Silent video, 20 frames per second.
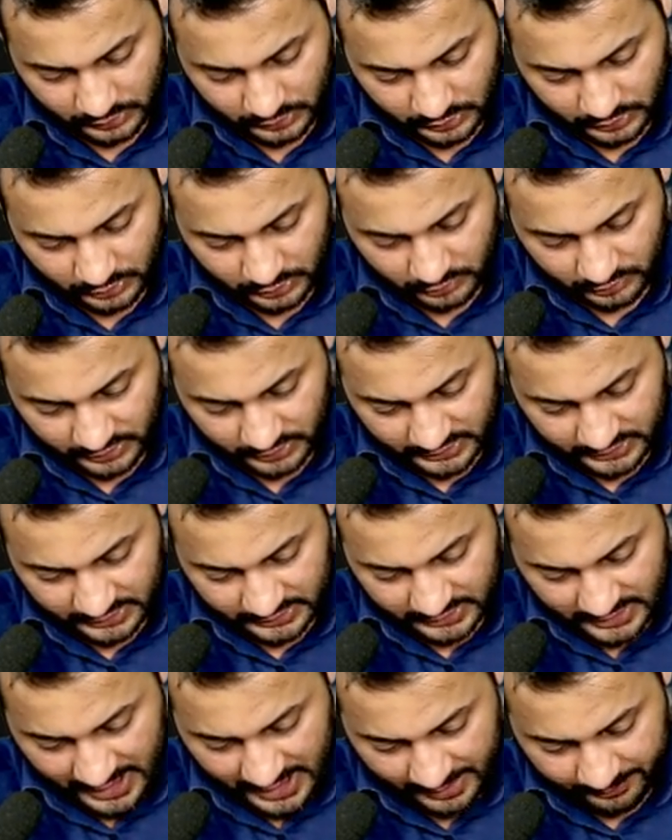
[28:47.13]
So this is
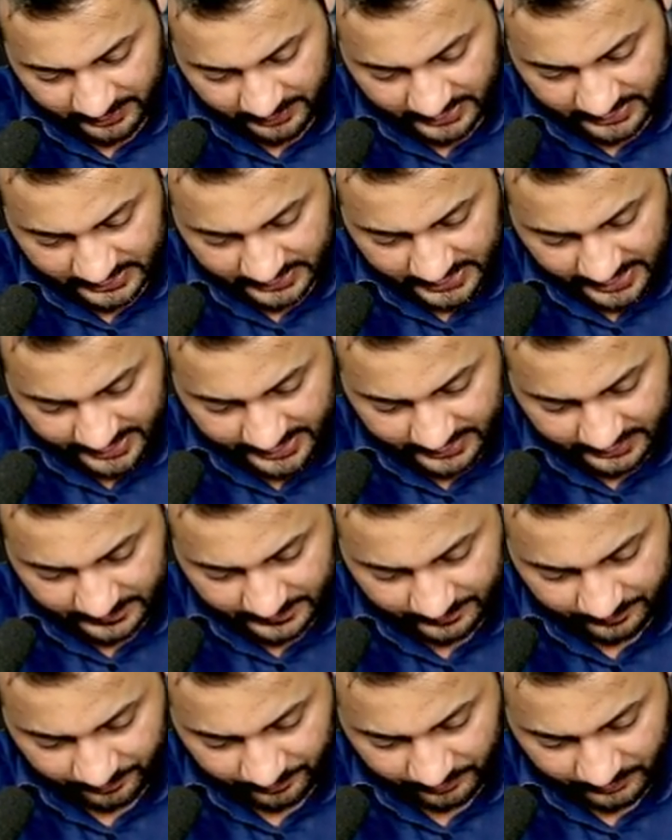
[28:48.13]
a happier side,
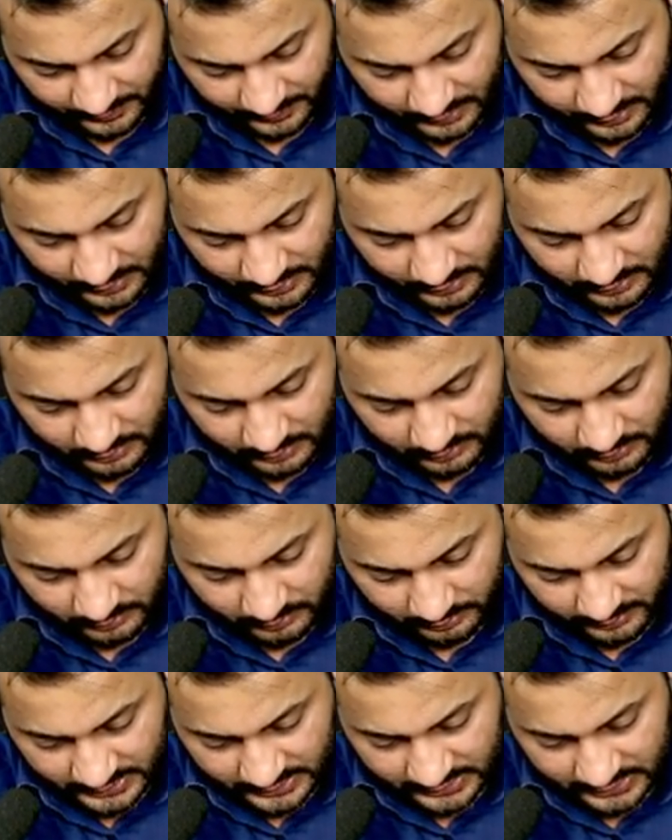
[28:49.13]

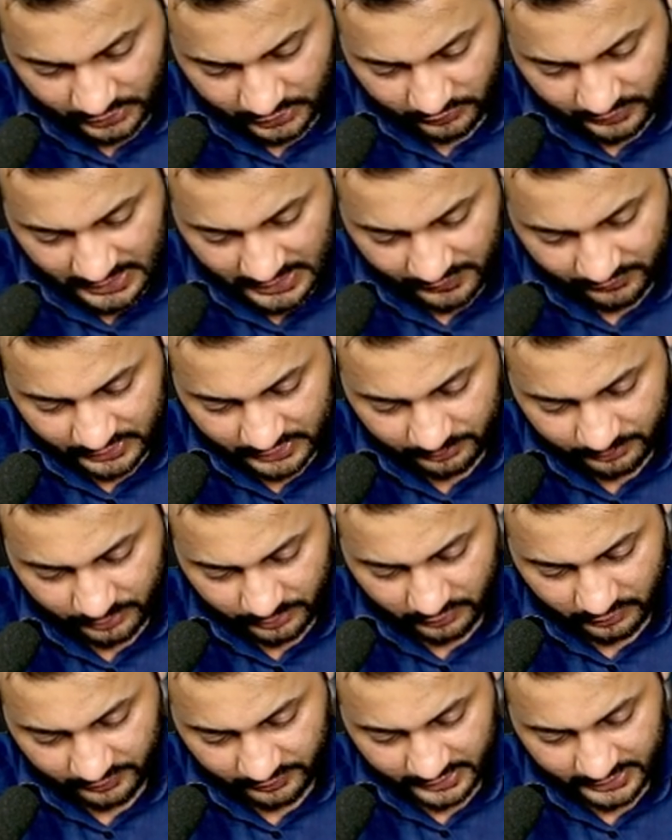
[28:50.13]
means you will have some
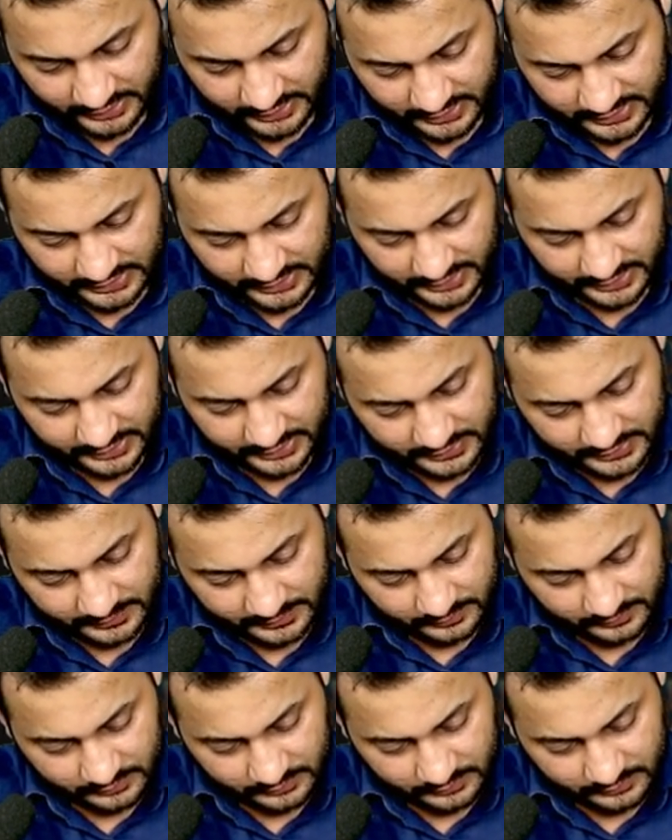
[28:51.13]
profit in this case.